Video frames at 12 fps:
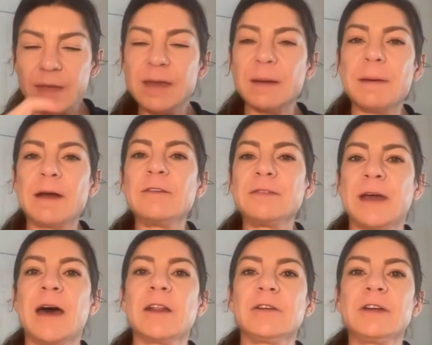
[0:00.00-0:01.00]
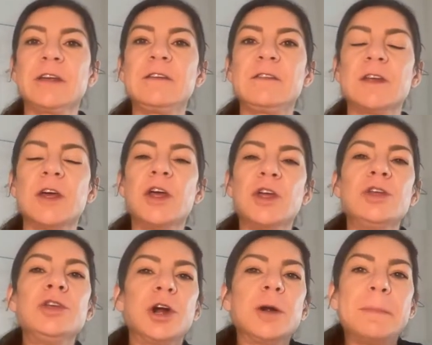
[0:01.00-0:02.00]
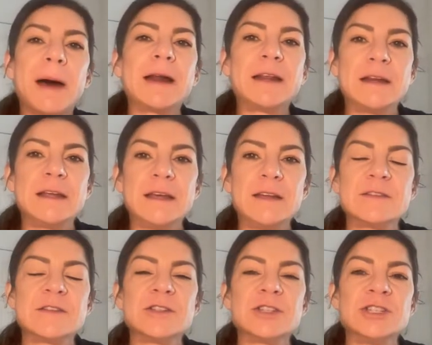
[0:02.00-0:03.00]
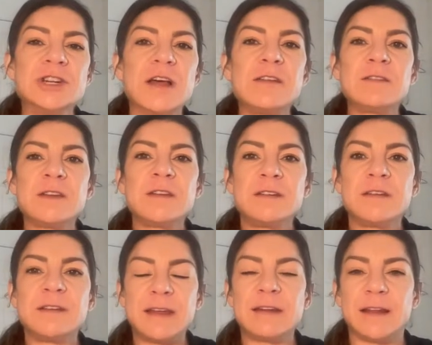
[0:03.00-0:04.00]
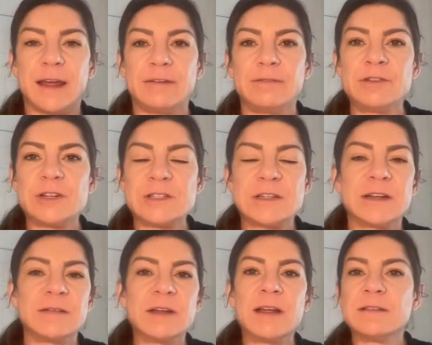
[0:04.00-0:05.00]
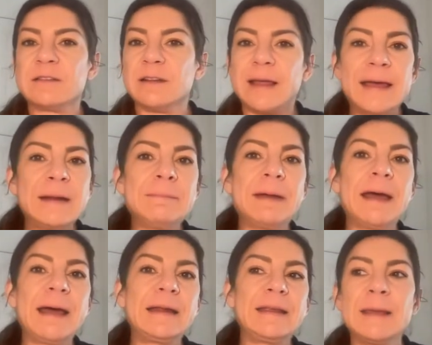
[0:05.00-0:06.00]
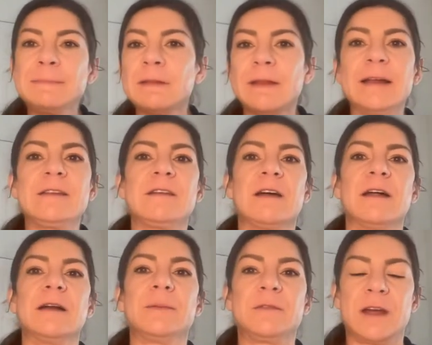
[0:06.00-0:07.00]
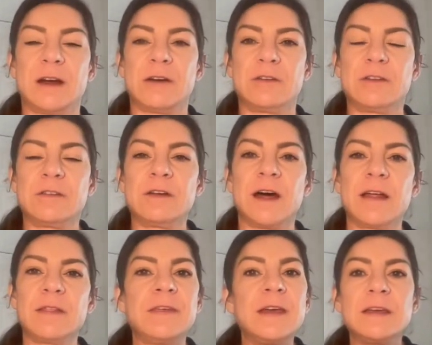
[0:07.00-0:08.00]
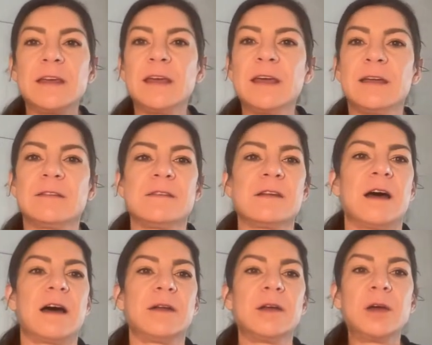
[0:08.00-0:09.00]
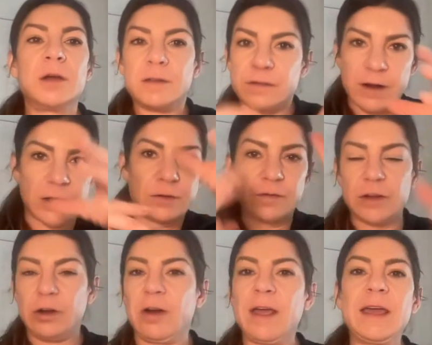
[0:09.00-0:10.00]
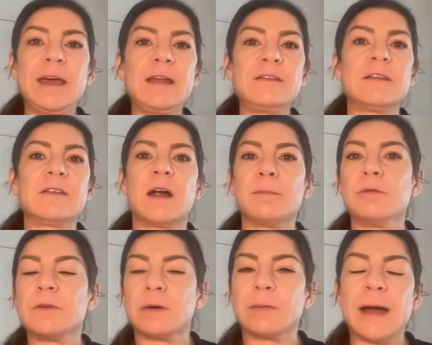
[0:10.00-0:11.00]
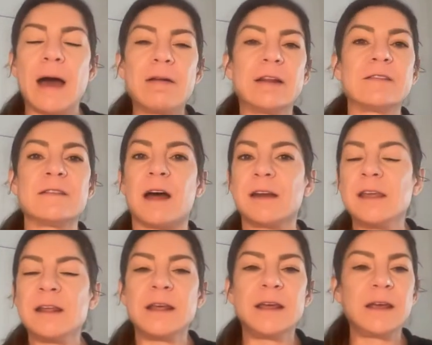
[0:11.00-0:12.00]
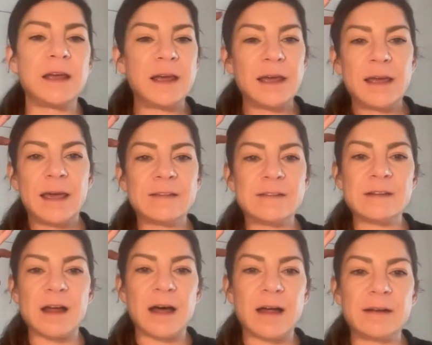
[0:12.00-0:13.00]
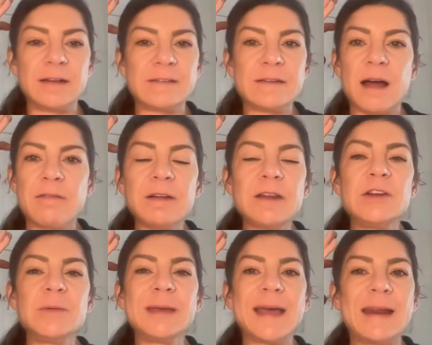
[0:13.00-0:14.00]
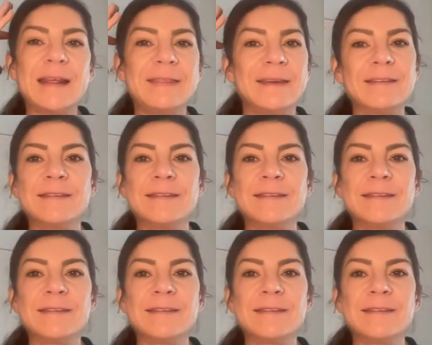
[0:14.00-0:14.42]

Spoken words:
the amount of calories your body needs just to sustain life, just to lay in bed, keep the lights on upstairs. It's not thinking, it's not using your hands, it's not moving around, it's not eating, it's not really doing anything.